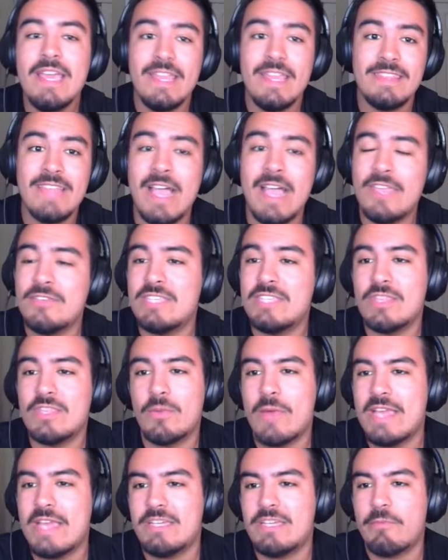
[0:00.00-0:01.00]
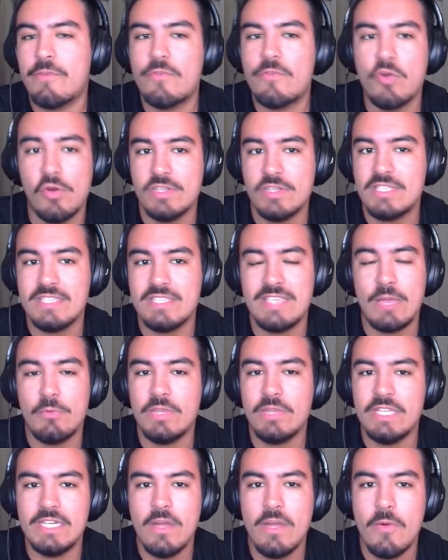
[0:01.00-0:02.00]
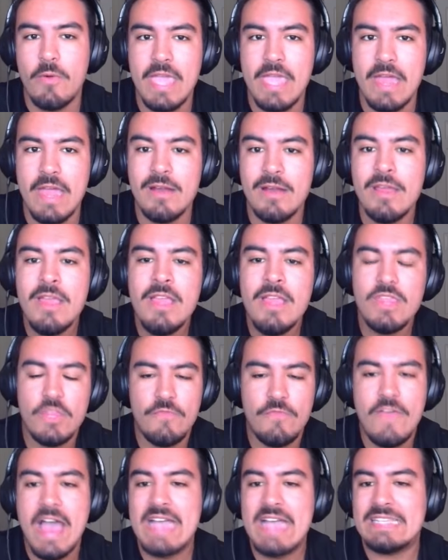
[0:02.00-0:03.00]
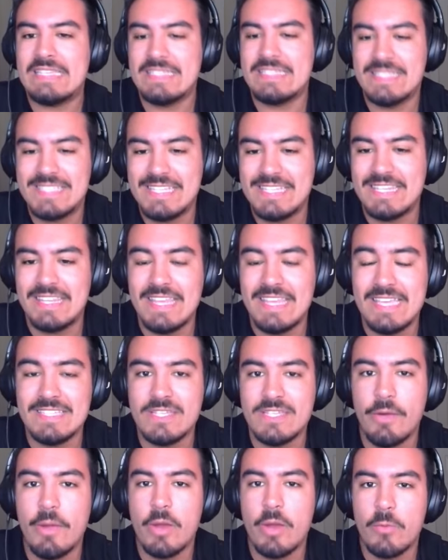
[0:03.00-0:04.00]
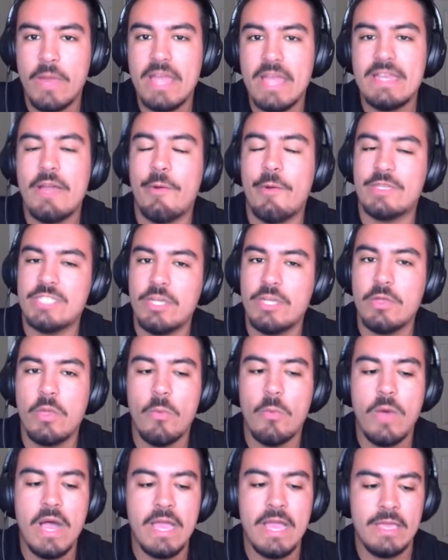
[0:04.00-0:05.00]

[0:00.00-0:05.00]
Not using the right term, of course, because I really don't care. The fact is that the thing is going red. Now I'll tell you why.